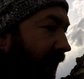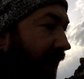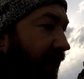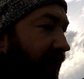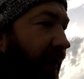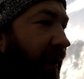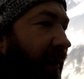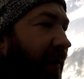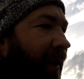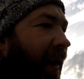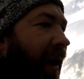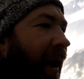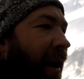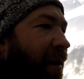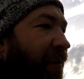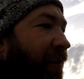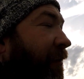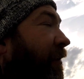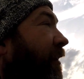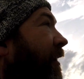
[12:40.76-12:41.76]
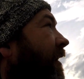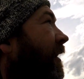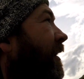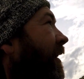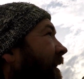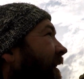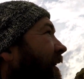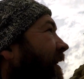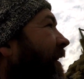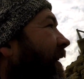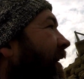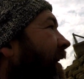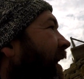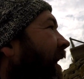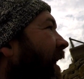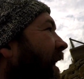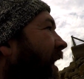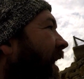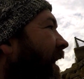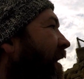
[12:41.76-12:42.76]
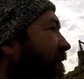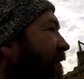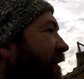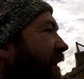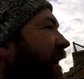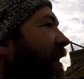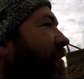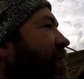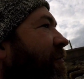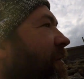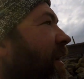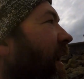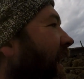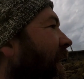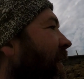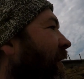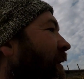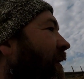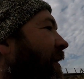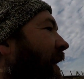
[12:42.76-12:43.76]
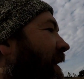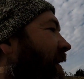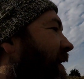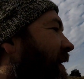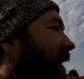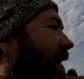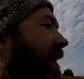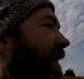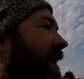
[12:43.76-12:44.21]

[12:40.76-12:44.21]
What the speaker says: I think half the country that's